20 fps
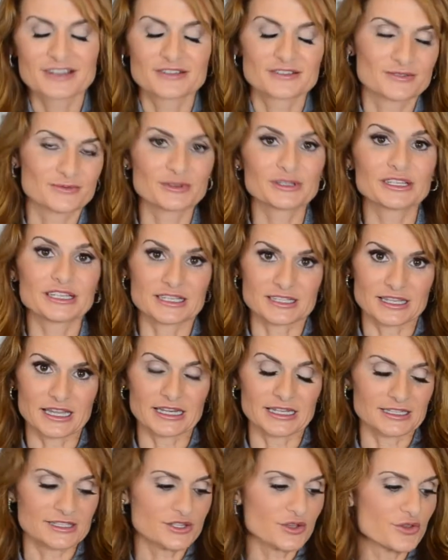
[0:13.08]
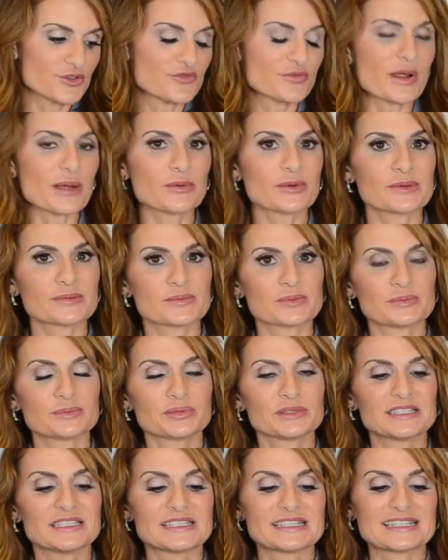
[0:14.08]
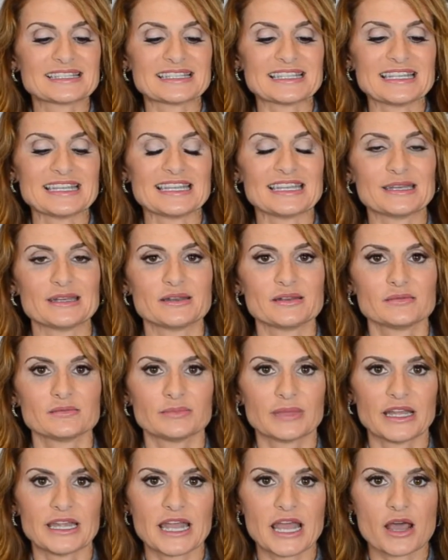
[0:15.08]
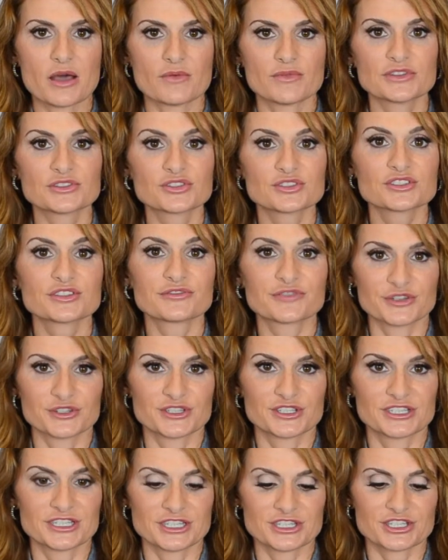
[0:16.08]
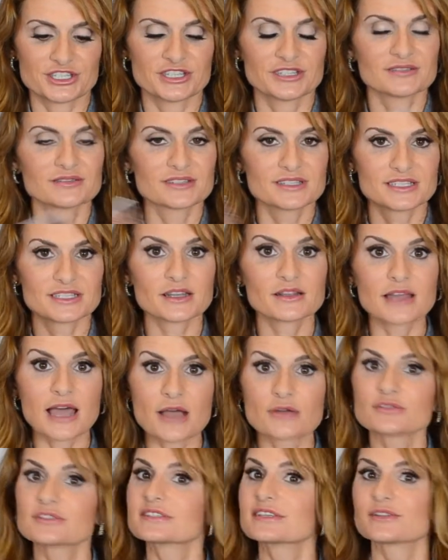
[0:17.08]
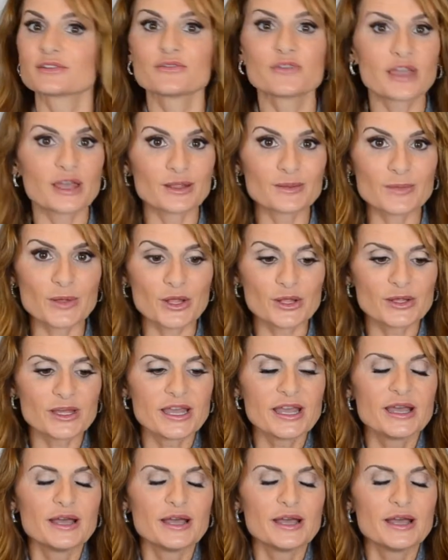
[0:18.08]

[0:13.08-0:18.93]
Really exciting. So you've probably seen by now, this was the first edition, still out, still available.